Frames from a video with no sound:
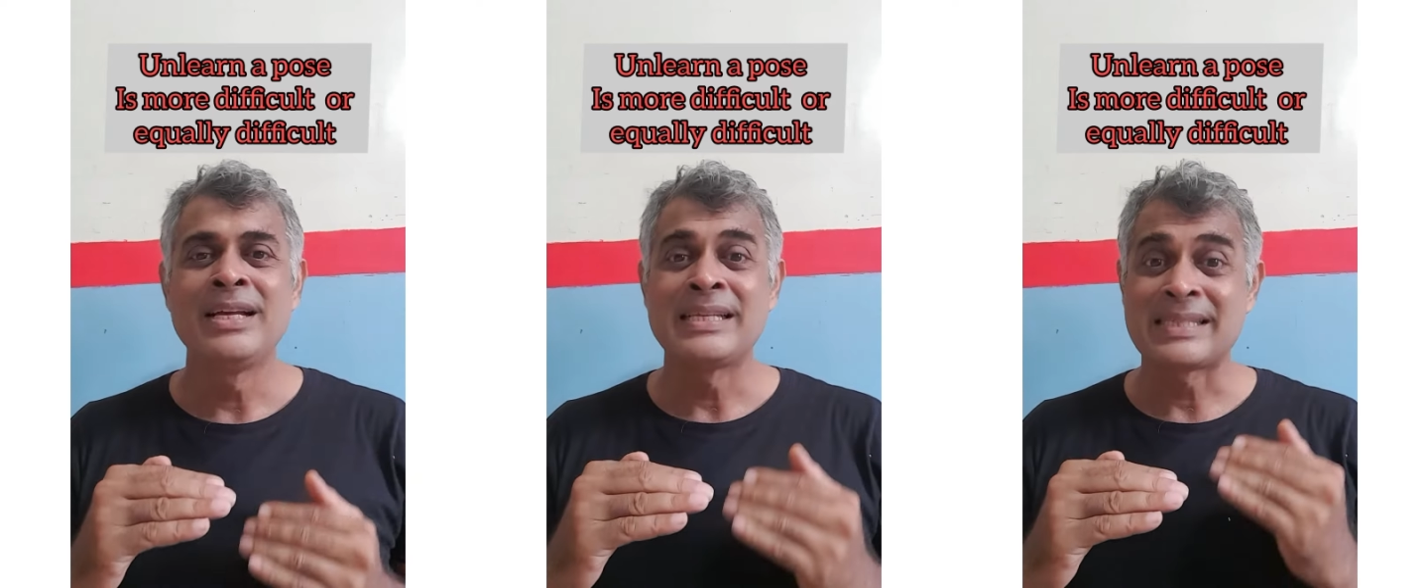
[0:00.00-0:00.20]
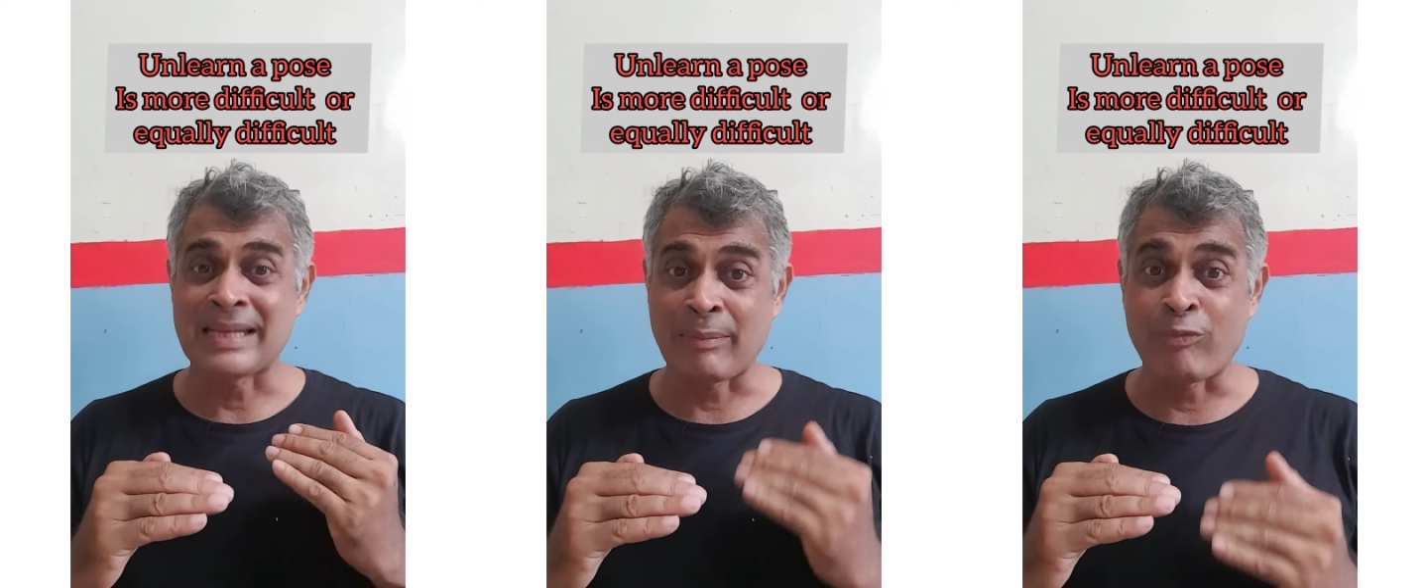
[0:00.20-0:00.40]

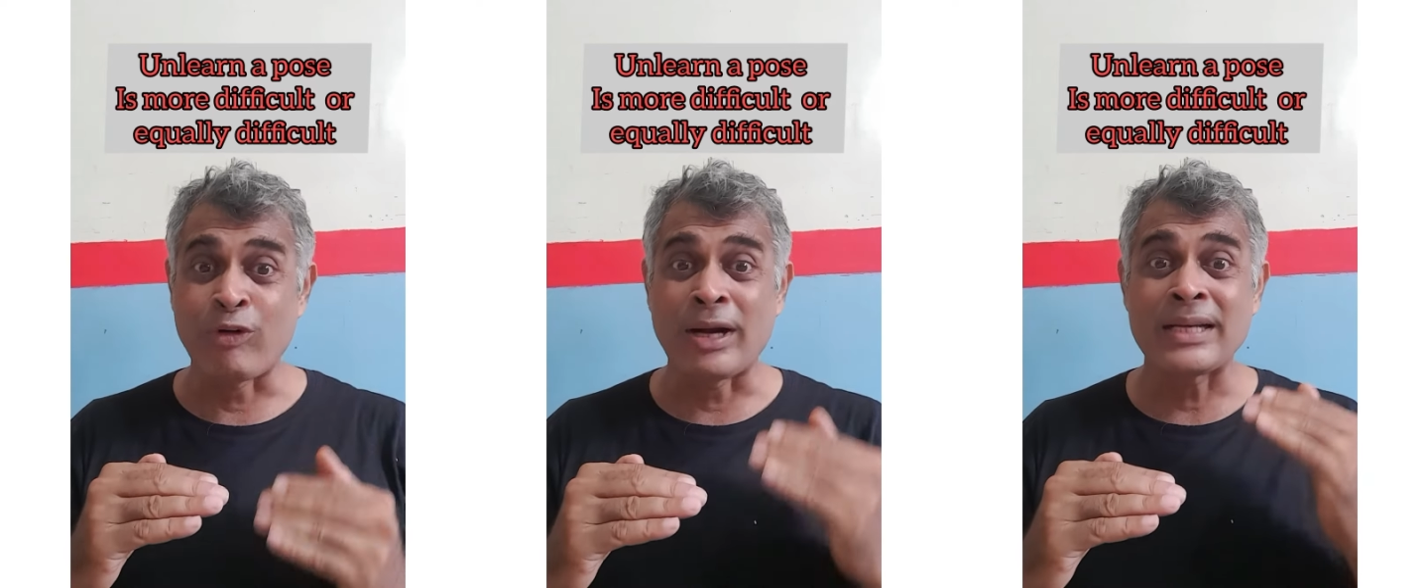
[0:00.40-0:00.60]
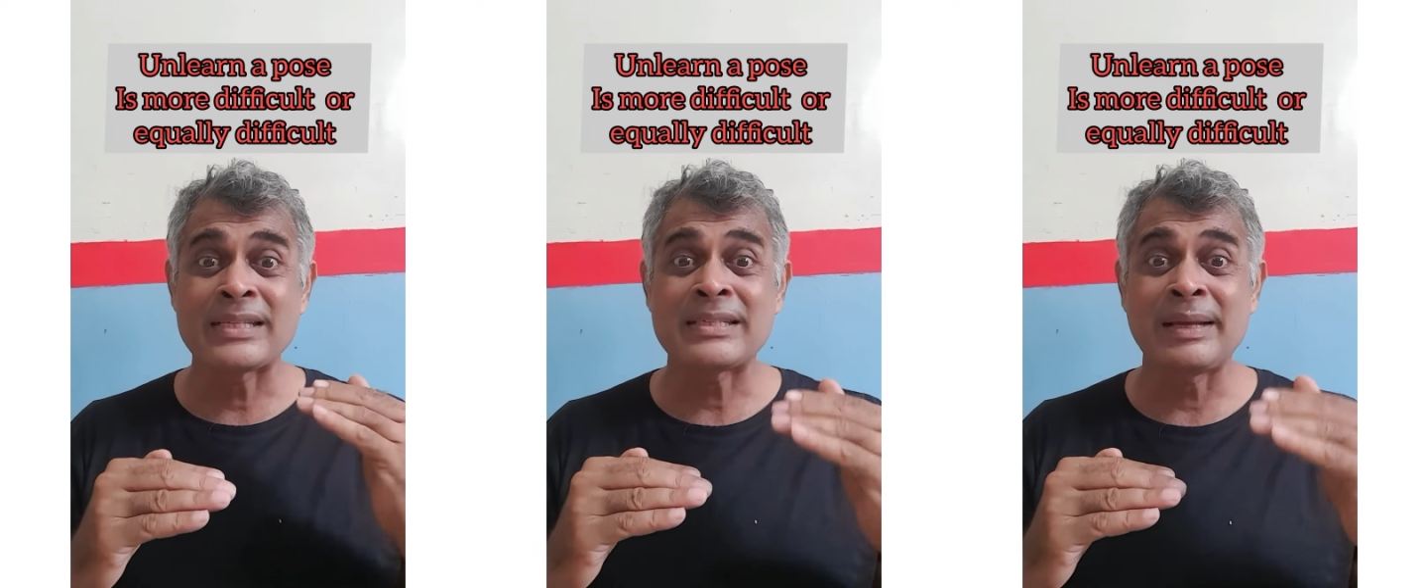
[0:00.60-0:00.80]
step
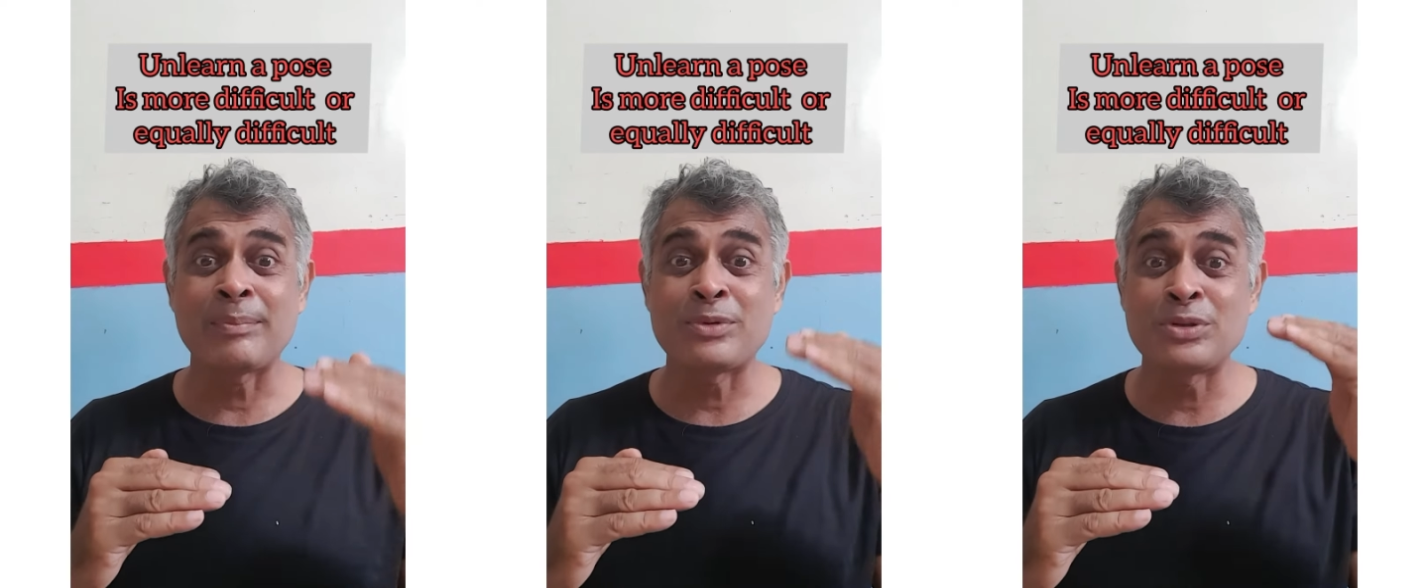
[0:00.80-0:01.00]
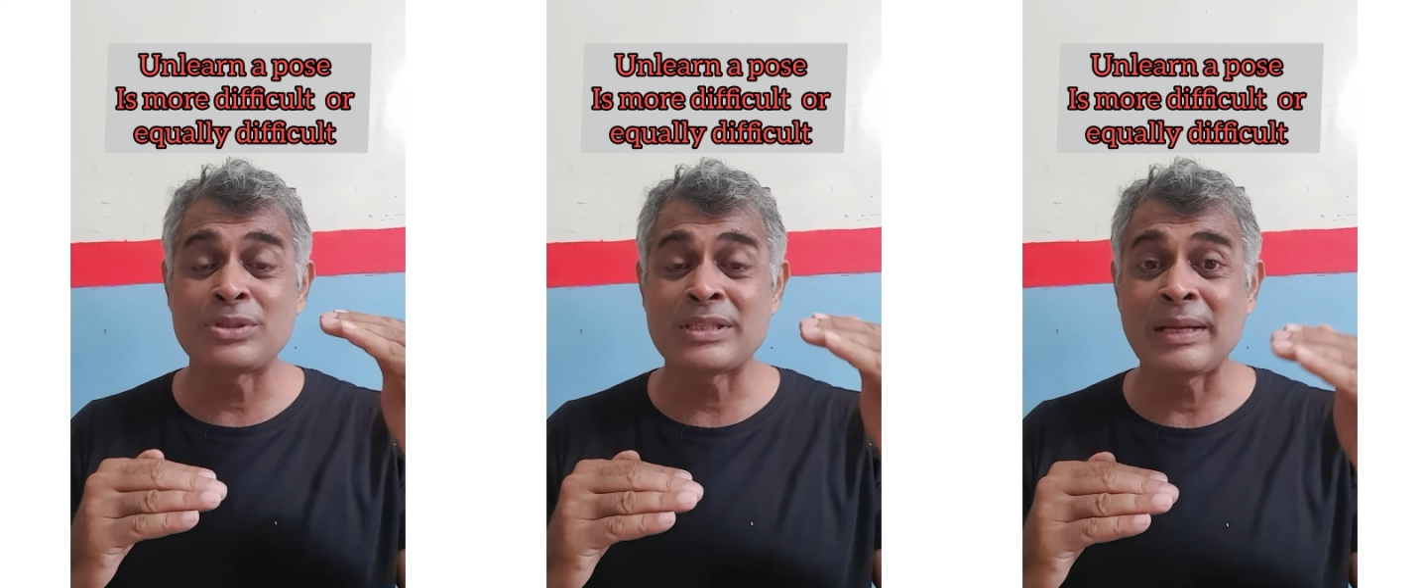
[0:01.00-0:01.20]
1,
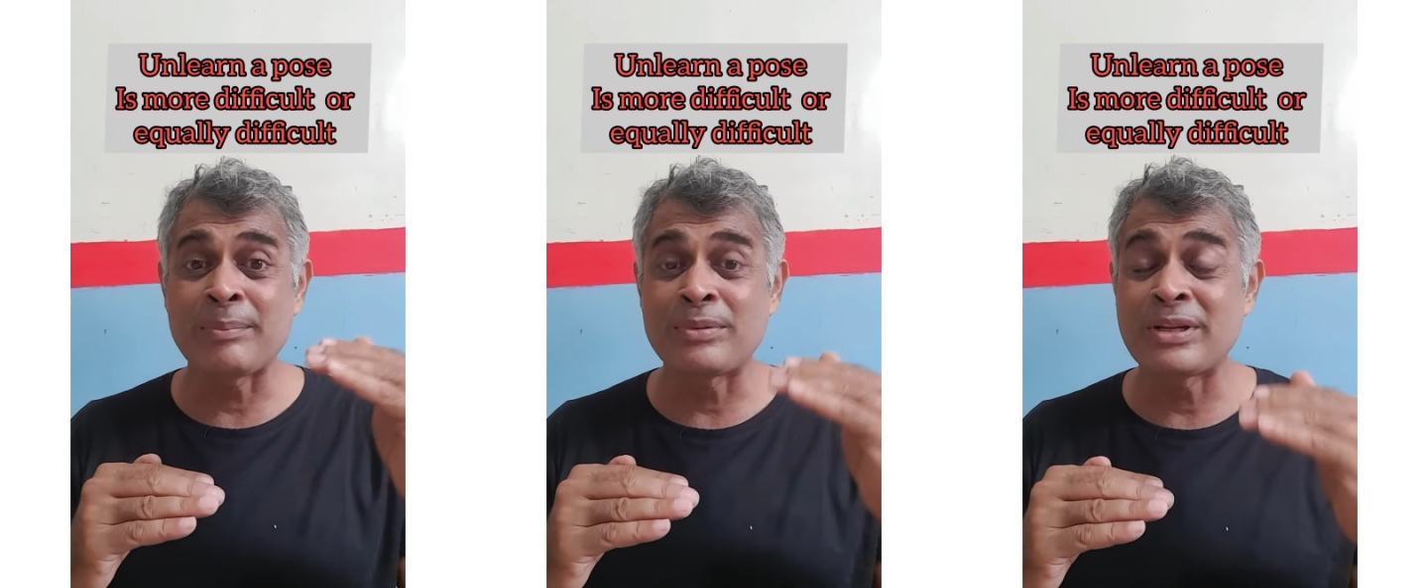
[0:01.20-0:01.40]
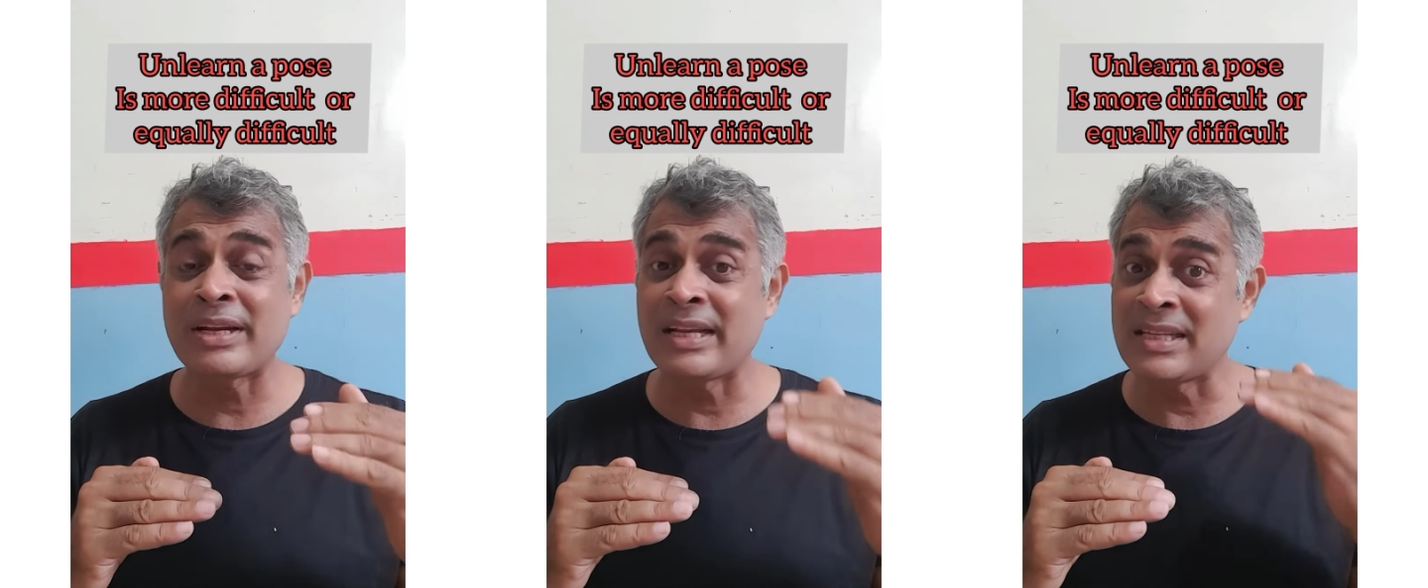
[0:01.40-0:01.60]
step 2,
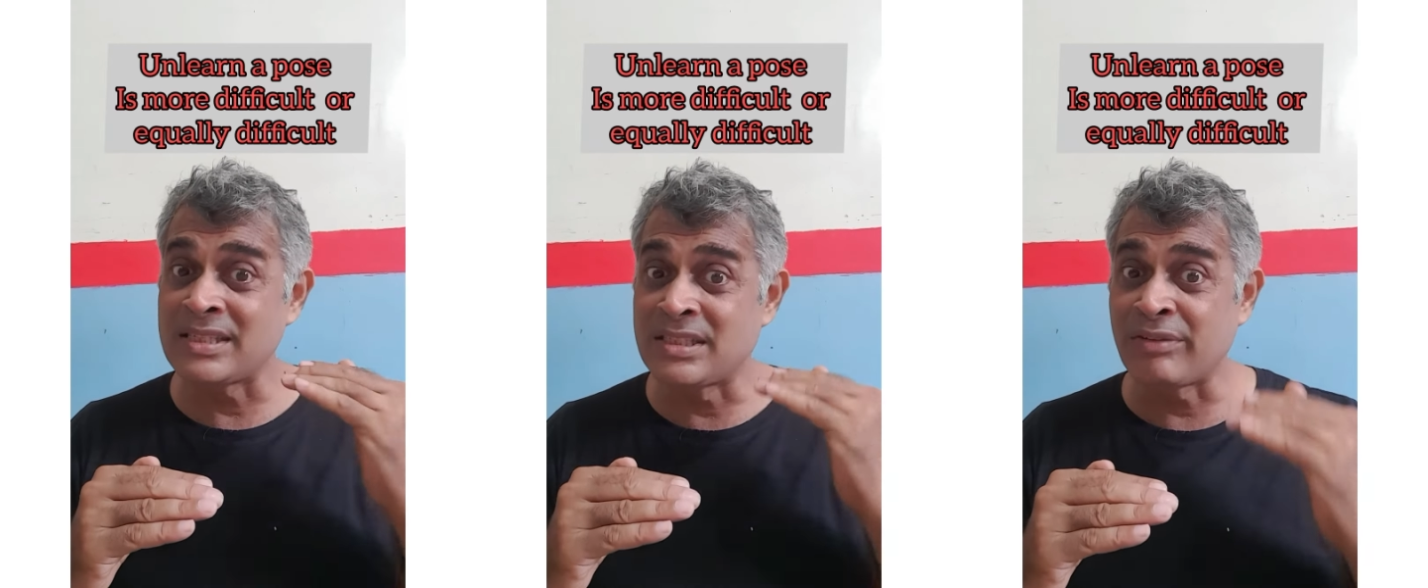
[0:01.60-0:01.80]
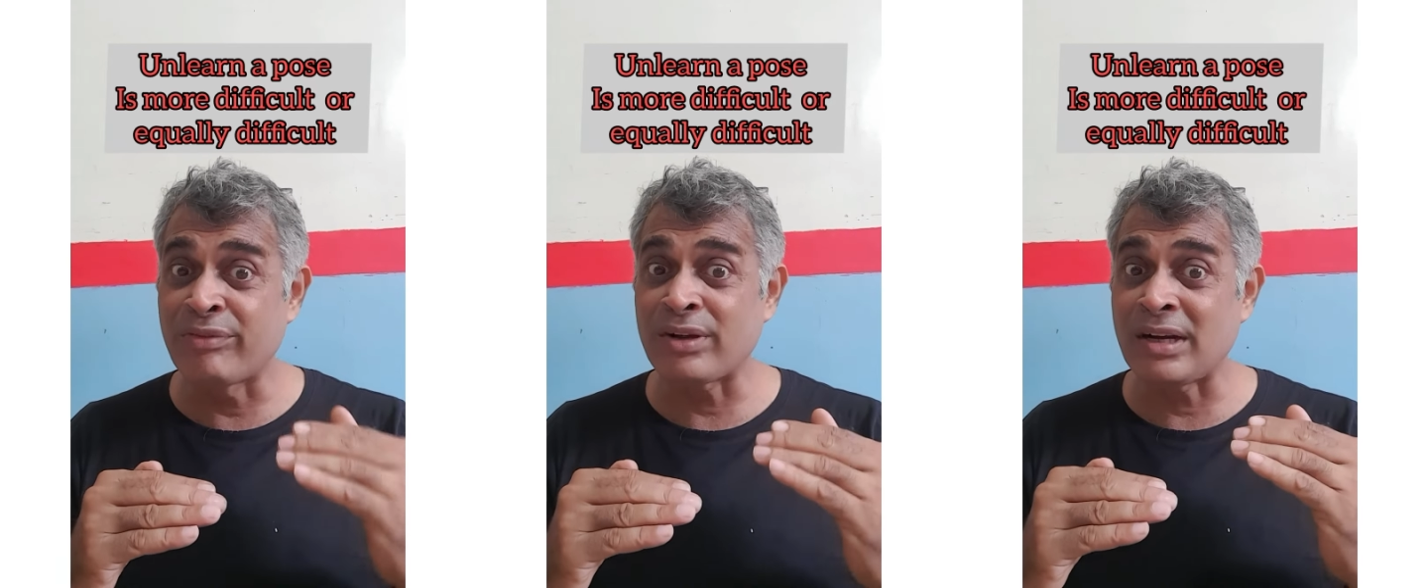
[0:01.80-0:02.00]
step 3 is
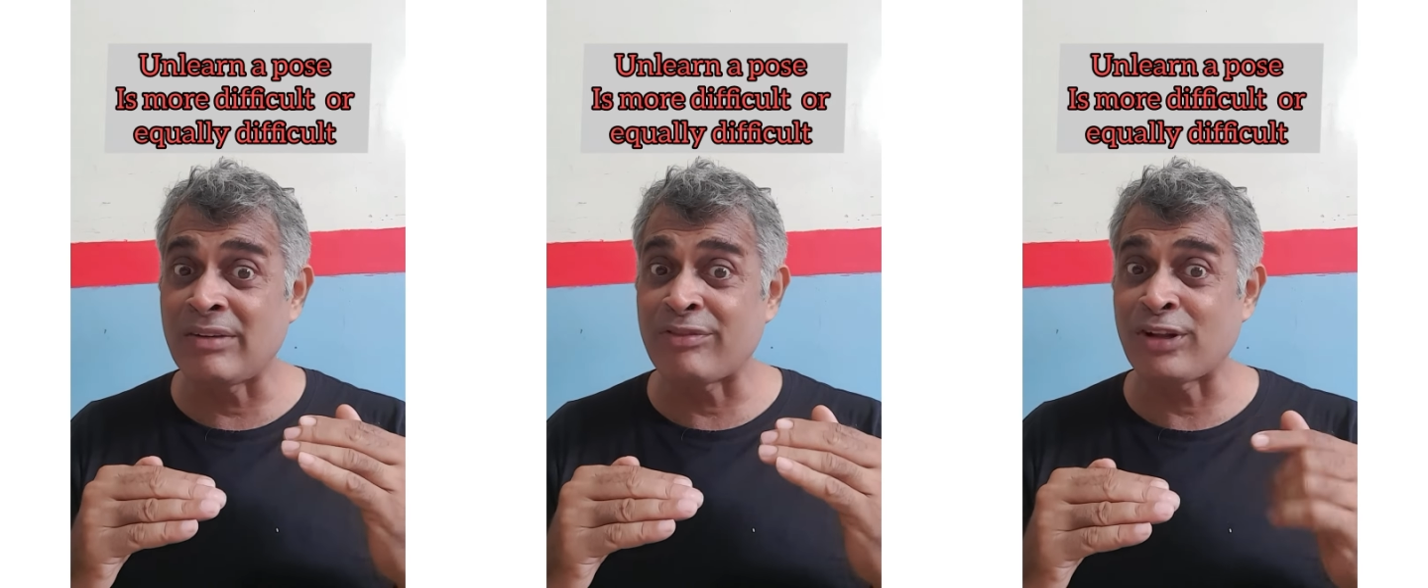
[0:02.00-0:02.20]
difficult